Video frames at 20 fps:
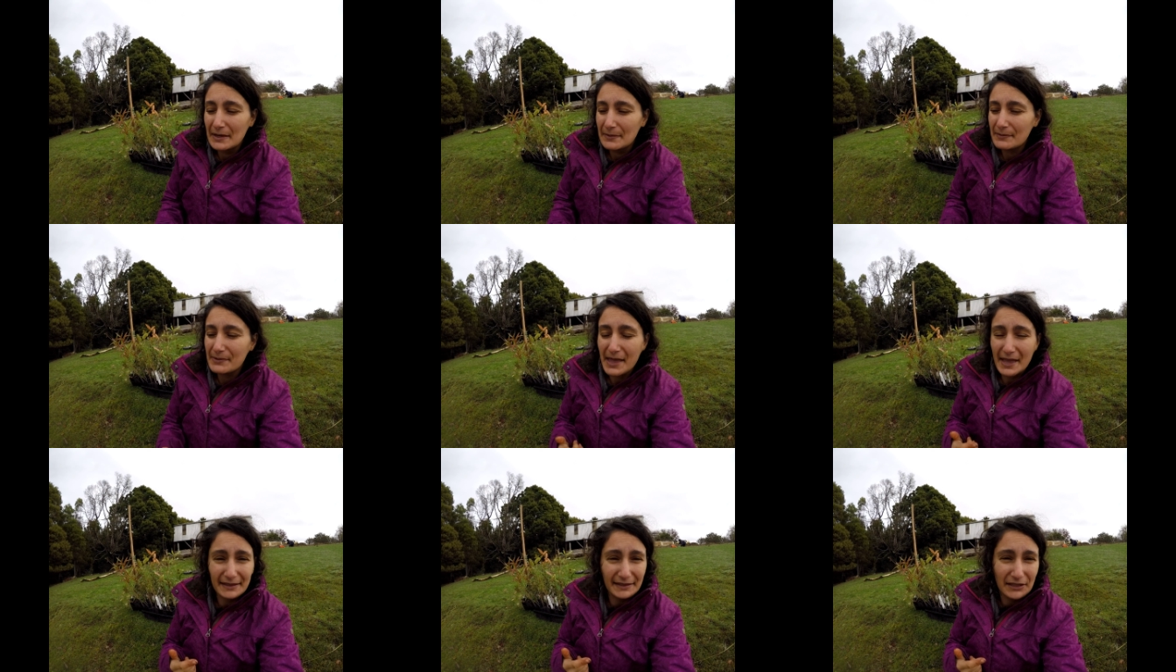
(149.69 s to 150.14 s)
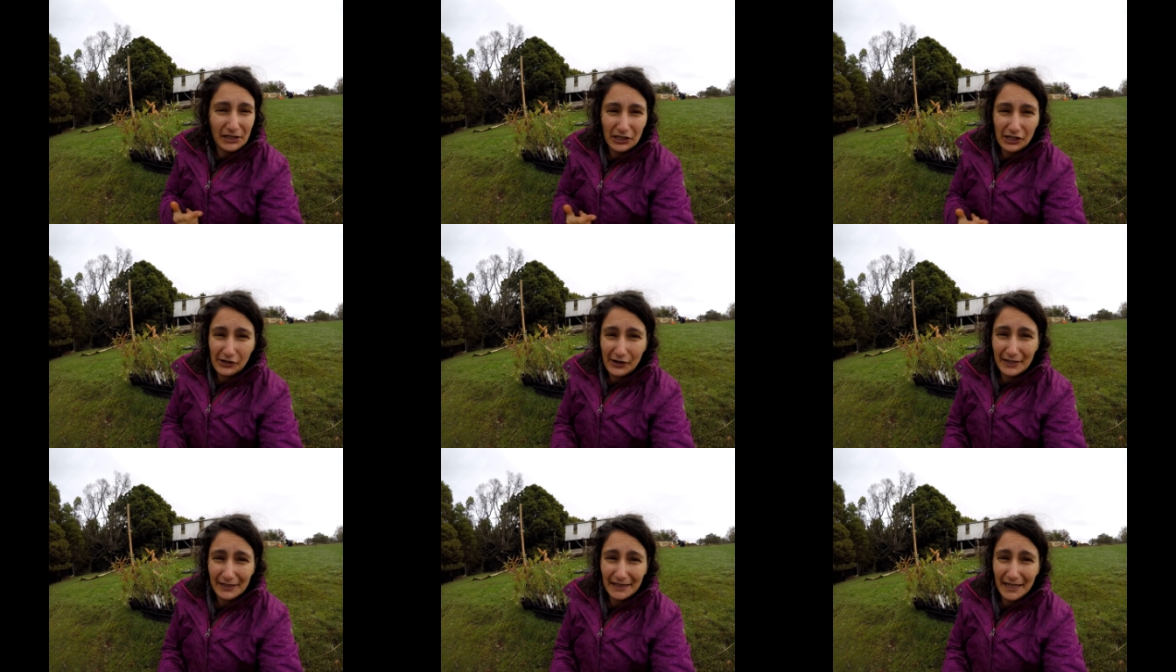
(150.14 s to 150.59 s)
That's not
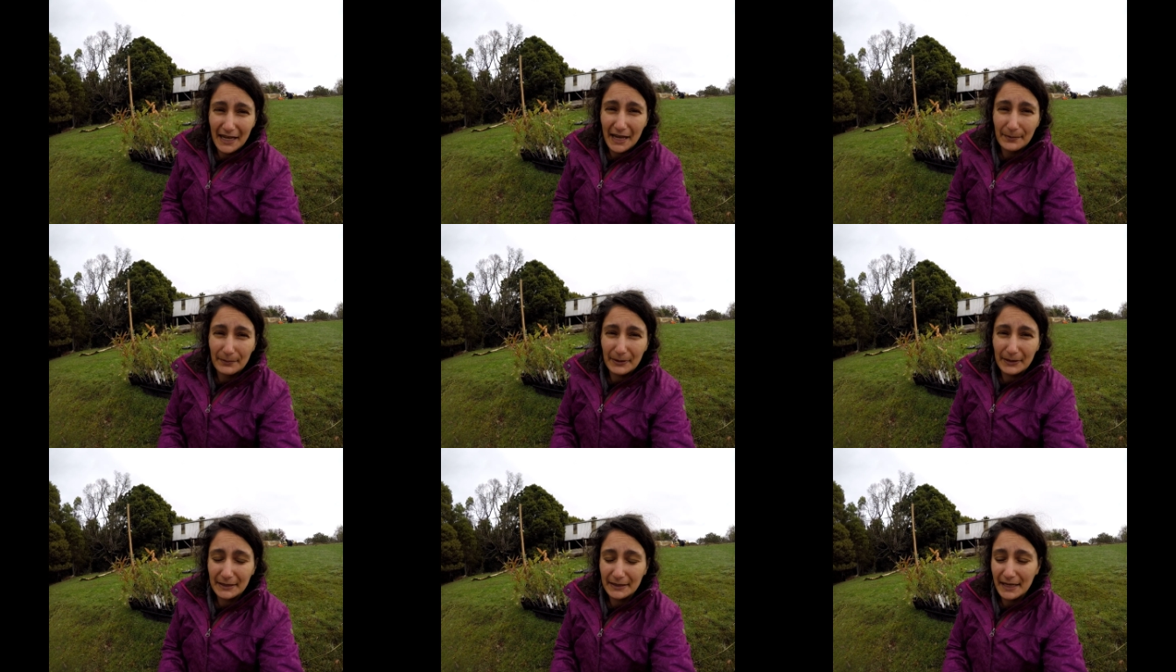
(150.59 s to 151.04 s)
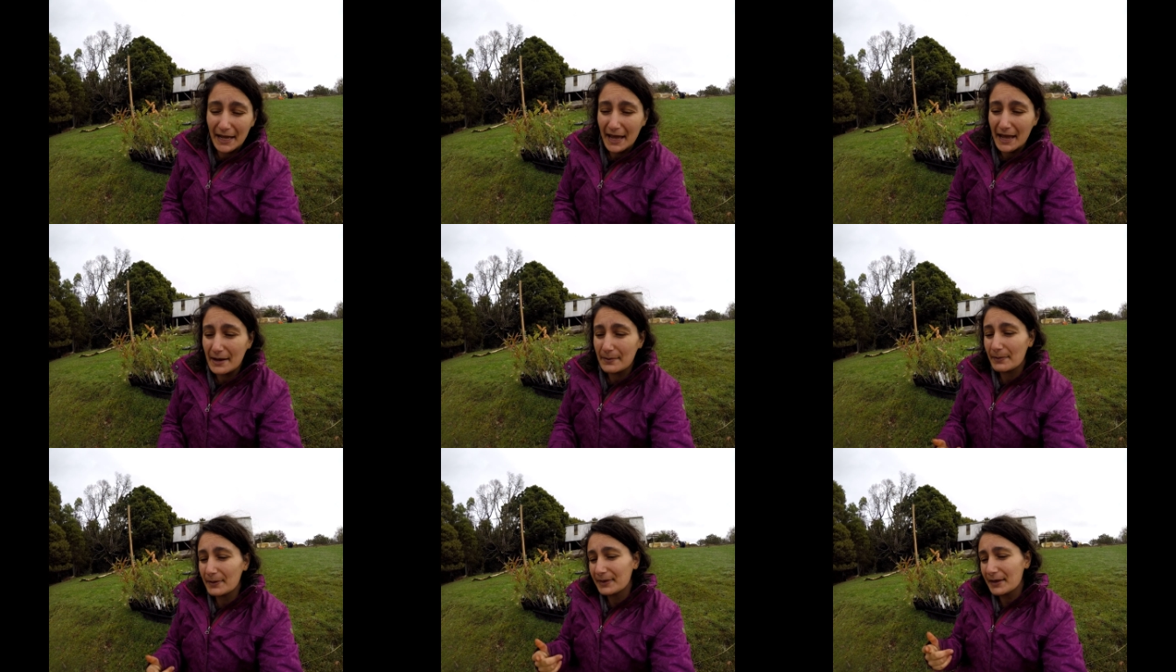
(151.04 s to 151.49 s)
going to happen
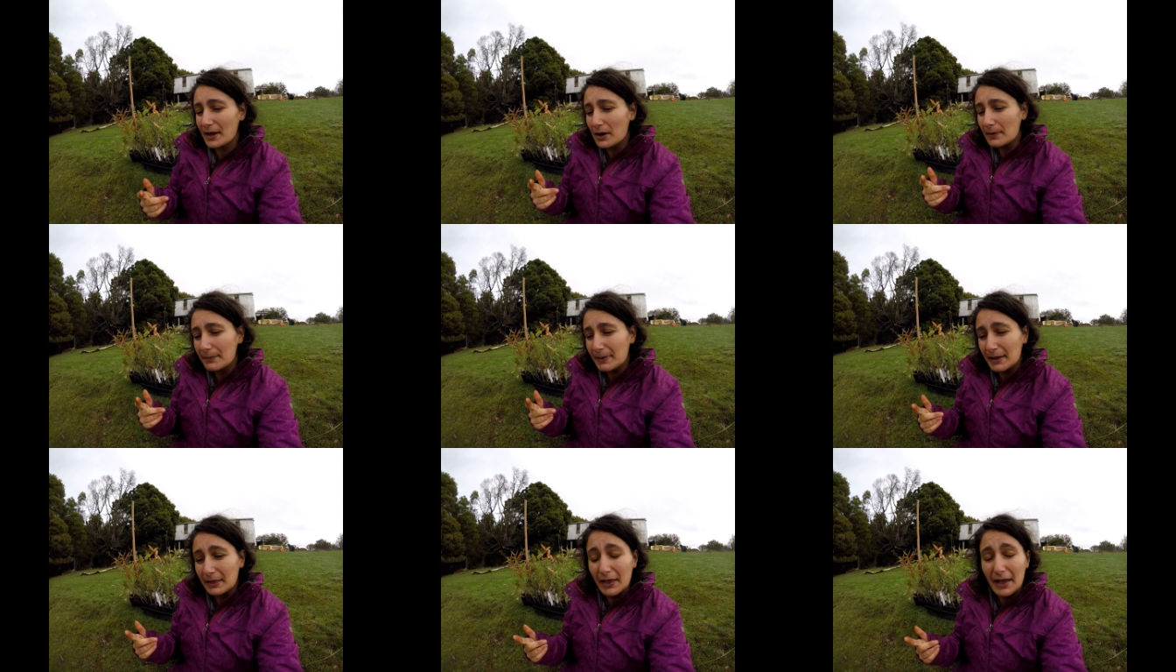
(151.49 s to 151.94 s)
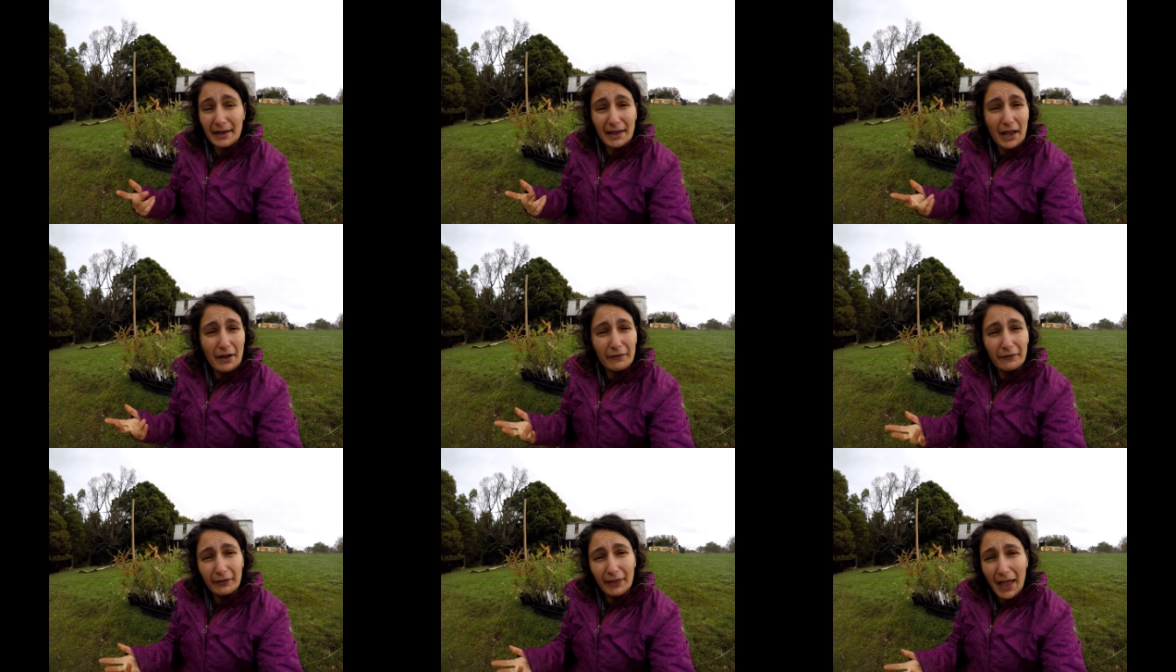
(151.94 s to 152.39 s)
today, but they'll be like our
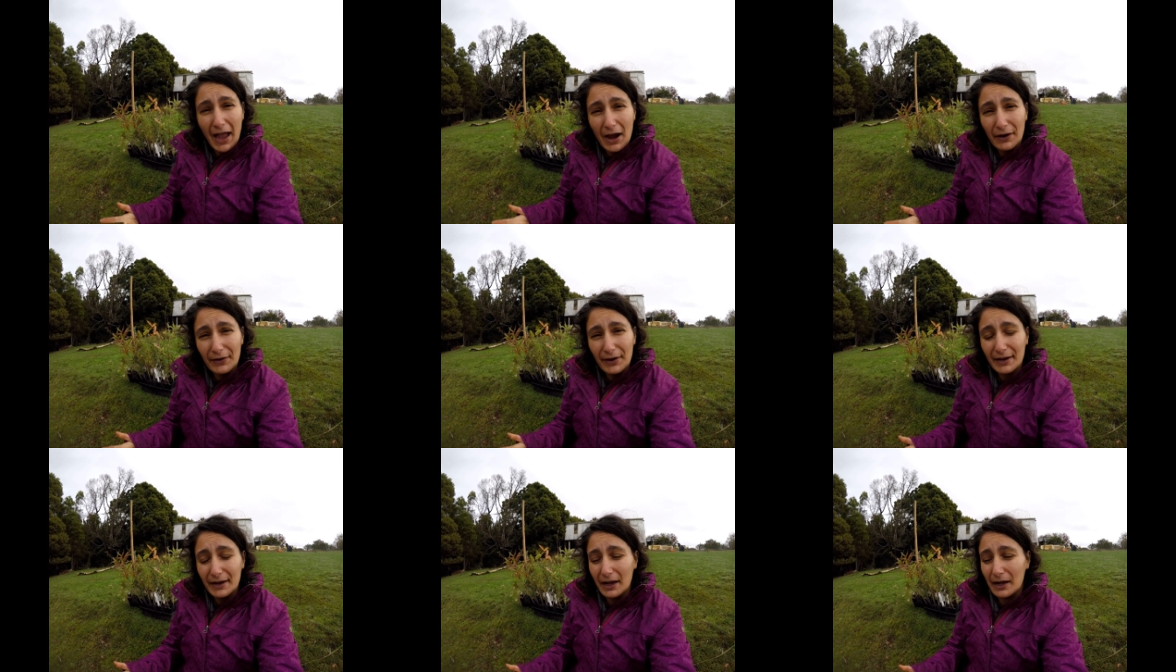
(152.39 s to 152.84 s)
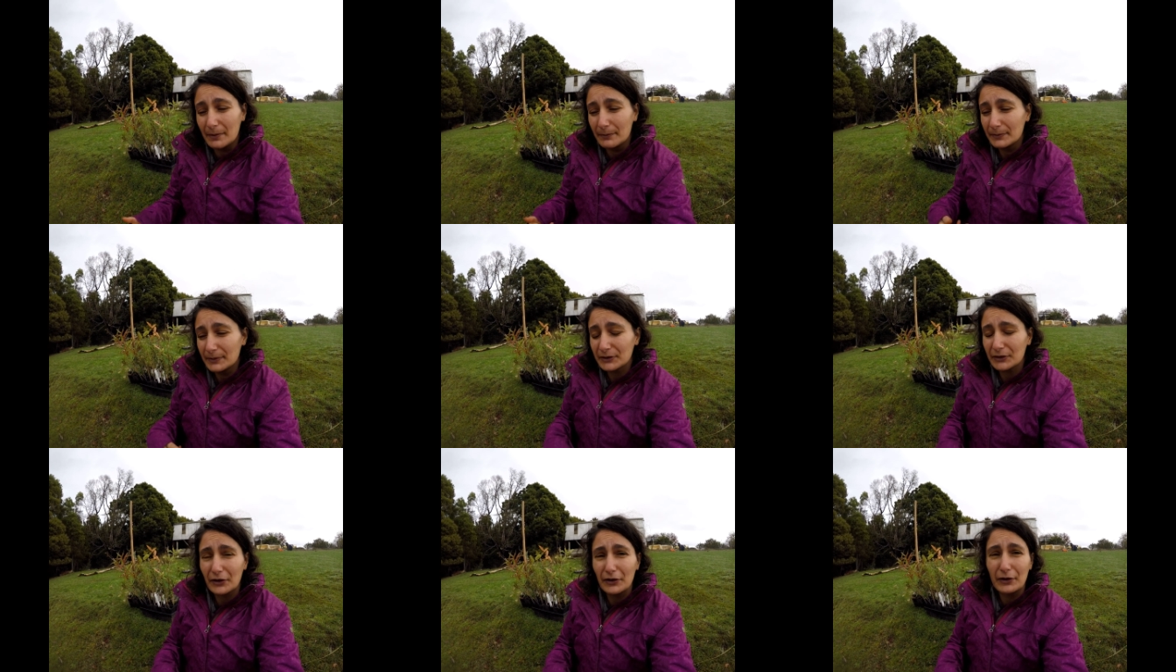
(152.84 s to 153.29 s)
flowering
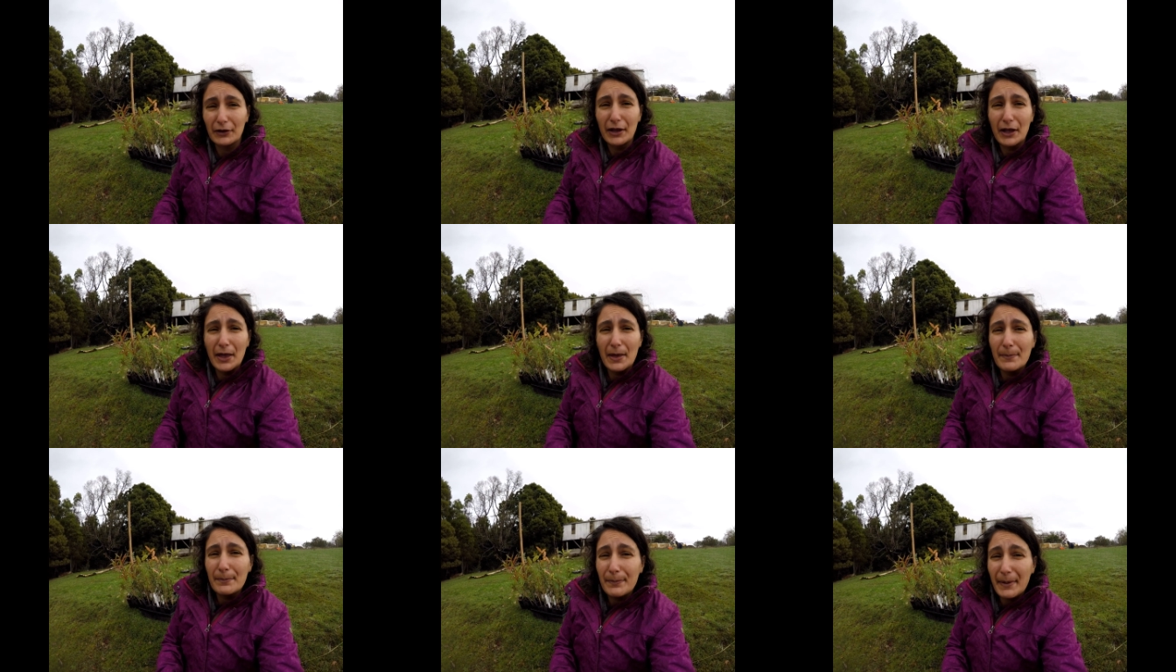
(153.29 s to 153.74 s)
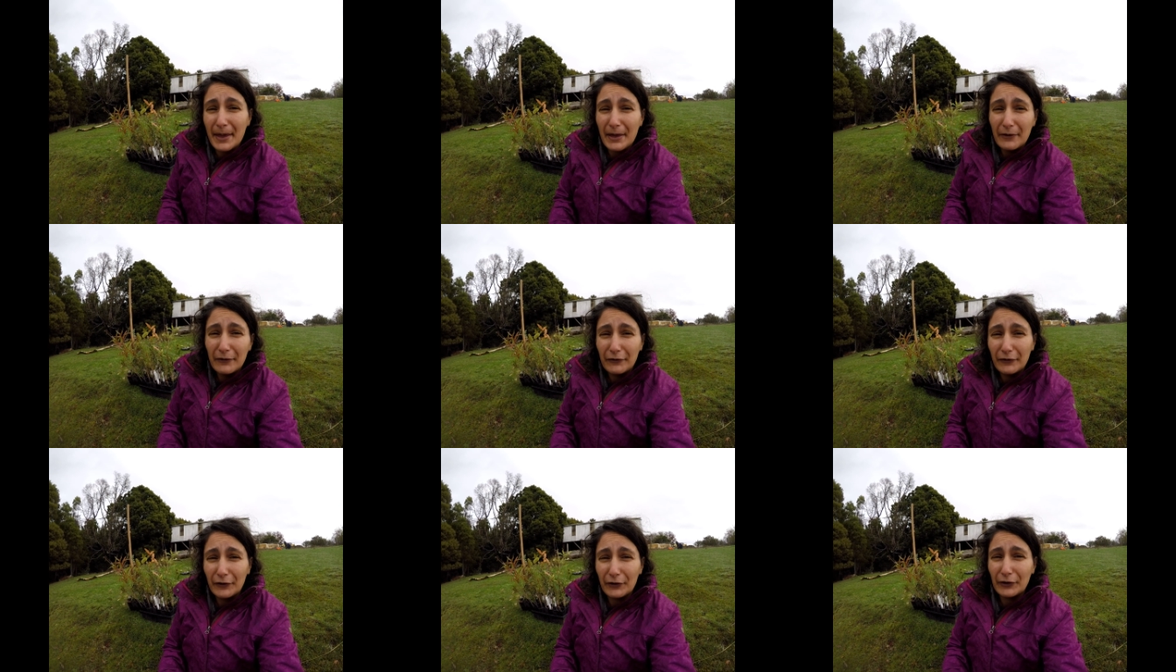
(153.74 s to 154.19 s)
gums, so bee
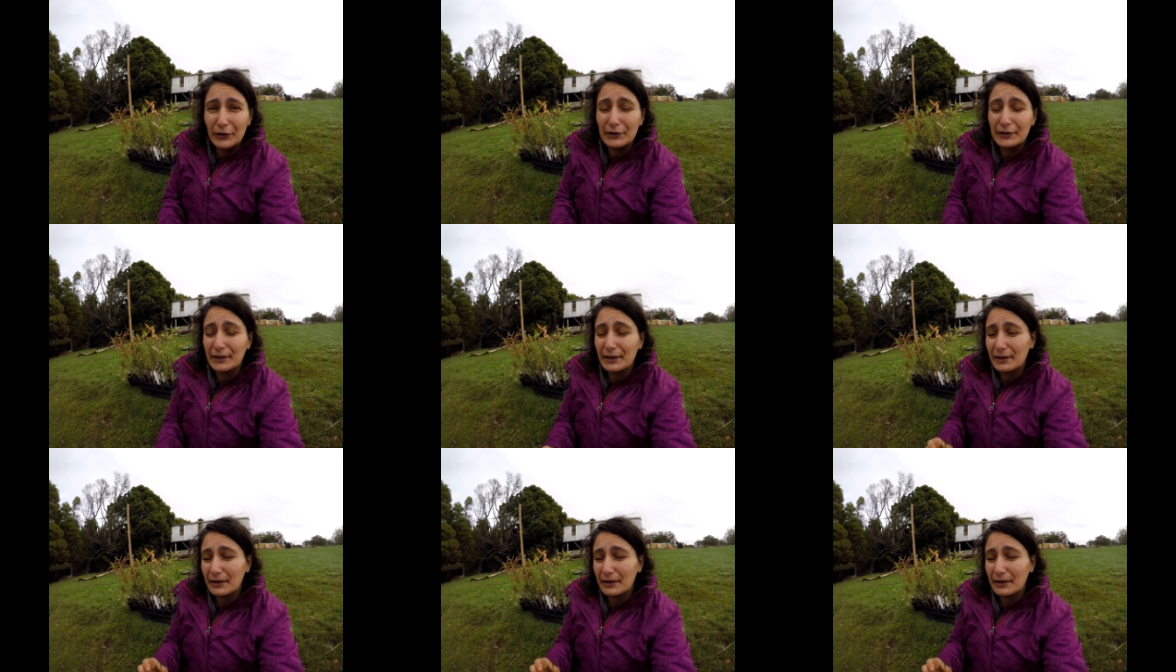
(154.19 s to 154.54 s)
food.